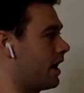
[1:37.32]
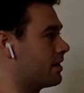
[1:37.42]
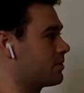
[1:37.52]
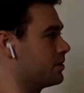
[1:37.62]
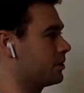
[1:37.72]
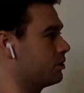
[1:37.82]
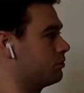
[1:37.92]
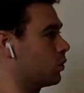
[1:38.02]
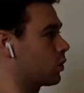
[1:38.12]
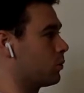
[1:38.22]
And then we
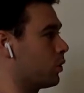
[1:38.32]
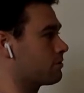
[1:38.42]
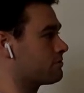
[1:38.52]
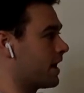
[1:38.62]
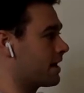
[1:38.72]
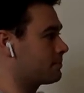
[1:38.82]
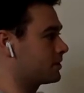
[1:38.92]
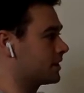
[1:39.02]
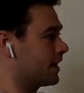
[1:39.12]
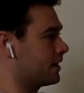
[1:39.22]
do 4.5%
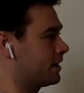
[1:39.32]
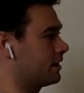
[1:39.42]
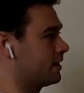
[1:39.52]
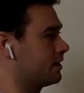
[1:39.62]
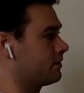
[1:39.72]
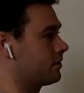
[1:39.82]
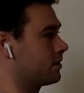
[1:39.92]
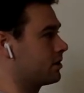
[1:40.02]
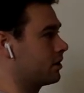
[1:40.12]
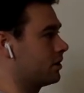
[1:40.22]
for
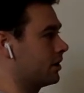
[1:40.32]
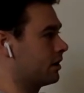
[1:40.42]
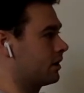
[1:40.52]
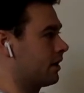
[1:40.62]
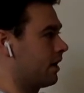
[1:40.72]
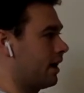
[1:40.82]
the third year.